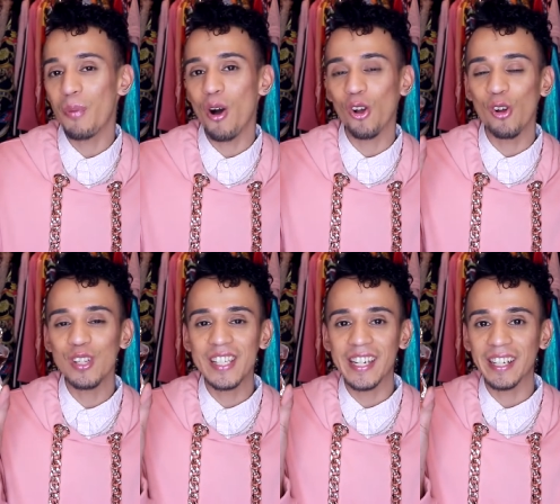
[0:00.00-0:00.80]
Paul
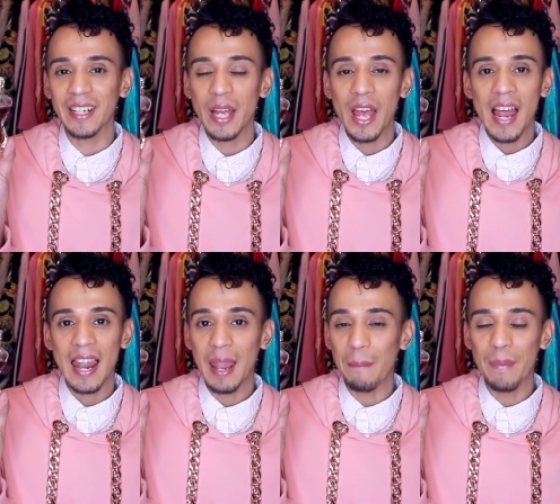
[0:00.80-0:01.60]
Gaultier
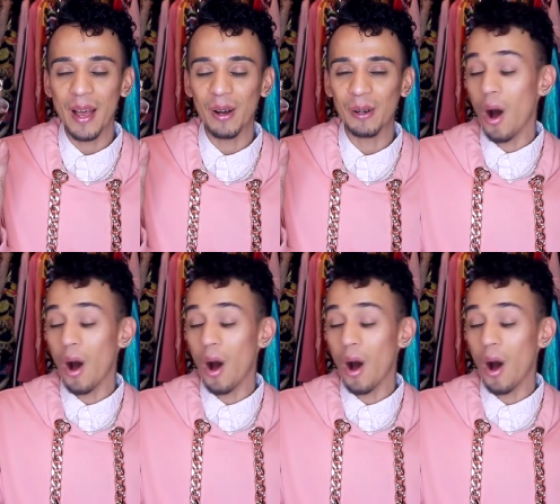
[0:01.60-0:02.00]
La Belle.